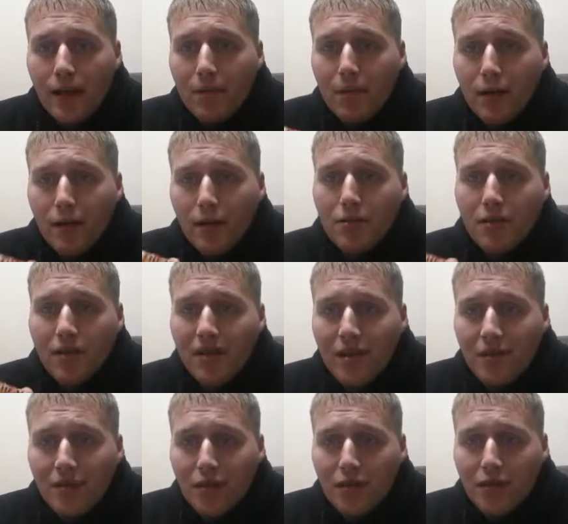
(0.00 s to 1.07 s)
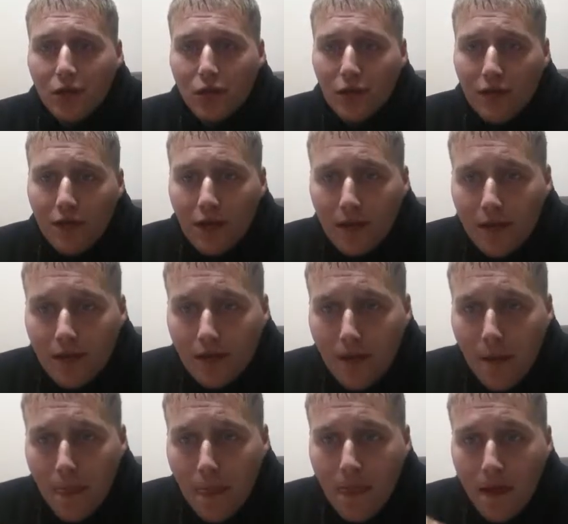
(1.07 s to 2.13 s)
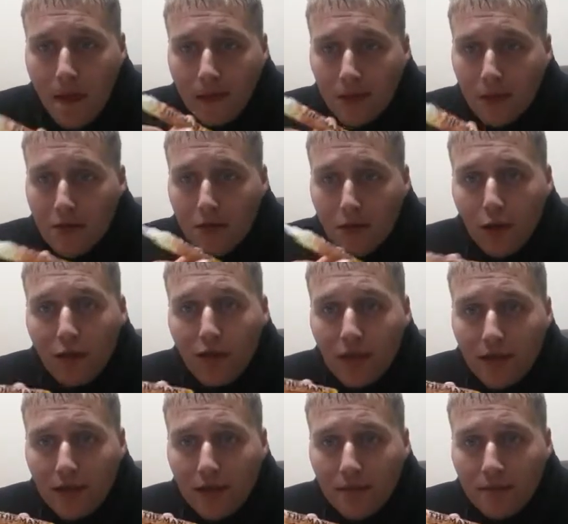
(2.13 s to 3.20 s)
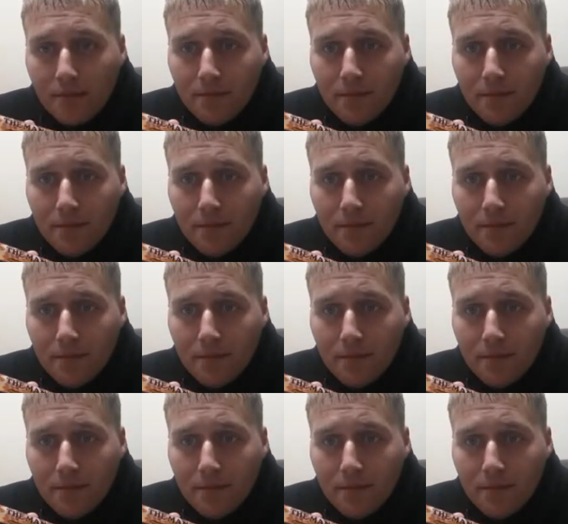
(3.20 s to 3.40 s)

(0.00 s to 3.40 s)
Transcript: if anybody used to vape this stuff and they used to love it,